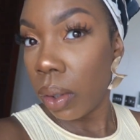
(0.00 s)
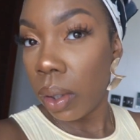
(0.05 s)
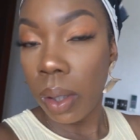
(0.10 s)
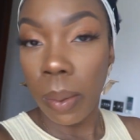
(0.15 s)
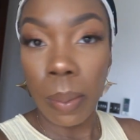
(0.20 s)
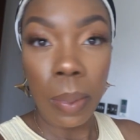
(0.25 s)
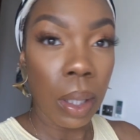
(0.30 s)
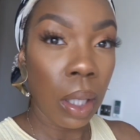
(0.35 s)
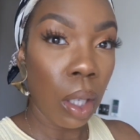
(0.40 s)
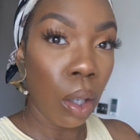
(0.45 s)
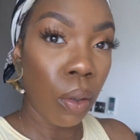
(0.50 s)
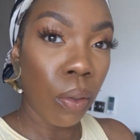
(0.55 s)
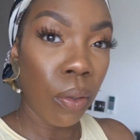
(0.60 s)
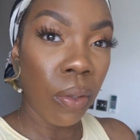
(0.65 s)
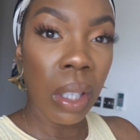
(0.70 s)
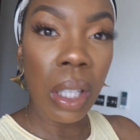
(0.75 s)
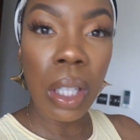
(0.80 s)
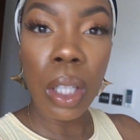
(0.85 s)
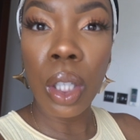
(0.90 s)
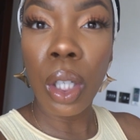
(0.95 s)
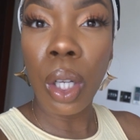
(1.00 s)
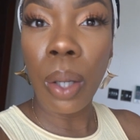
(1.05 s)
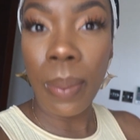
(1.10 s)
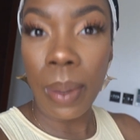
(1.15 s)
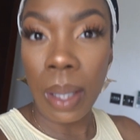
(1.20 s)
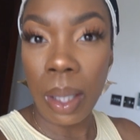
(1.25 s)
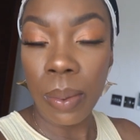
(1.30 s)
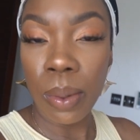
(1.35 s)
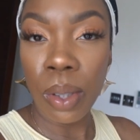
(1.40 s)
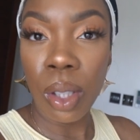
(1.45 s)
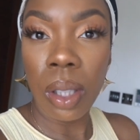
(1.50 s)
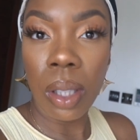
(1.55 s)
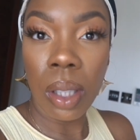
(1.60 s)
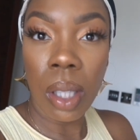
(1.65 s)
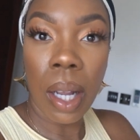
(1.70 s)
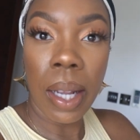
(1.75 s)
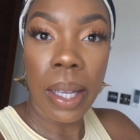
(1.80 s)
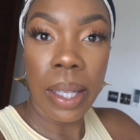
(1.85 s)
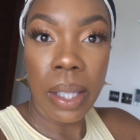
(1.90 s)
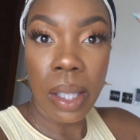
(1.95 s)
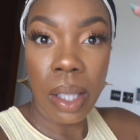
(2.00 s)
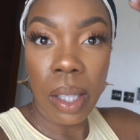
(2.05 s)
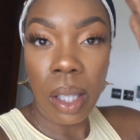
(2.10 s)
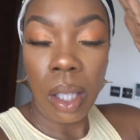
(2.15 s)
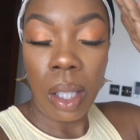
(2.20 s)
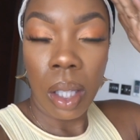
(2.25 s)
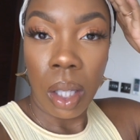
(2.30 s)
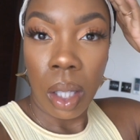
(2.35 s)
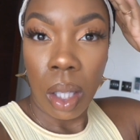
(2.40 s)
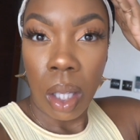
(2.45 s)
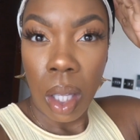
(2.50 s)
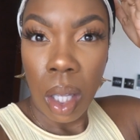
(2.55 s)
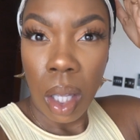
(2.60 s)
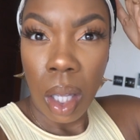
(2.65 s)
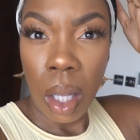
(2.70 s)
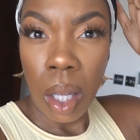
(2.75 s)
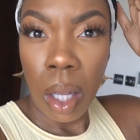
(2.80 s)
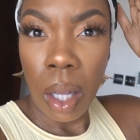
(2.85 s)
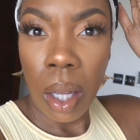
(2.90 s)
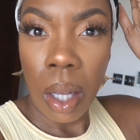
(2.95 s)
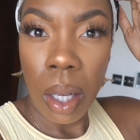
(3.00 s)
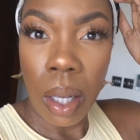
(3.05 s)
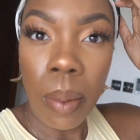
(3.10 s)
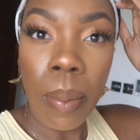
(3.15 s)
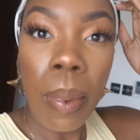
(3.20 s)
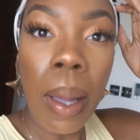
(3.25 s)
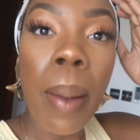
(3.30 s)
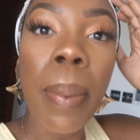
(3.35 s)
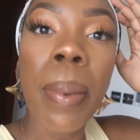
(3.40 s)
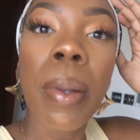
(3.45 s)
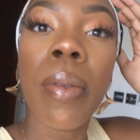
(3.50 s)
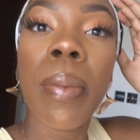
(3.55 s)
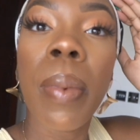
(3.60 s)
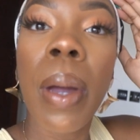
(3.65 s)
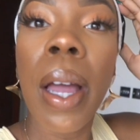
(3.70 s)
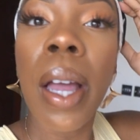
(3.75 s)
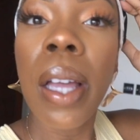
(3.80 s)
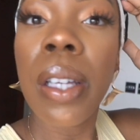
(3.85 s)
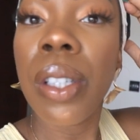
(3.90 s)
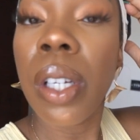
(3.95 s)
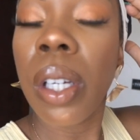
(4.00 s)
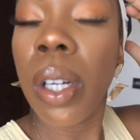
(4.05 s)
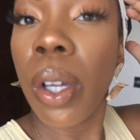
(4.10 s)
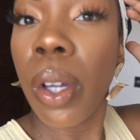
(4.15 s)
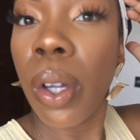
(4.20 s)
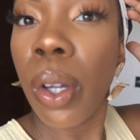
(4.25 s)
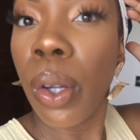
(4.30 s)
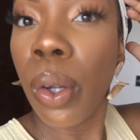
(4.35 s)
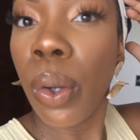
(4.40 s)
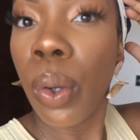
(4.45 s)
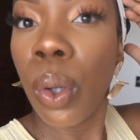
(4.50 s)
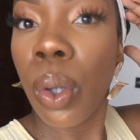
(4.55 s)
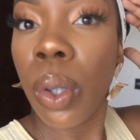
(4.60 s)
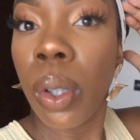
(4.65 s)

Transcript: I mean, I look really glowy, which is nice. And I'm happy with my eyeshadow.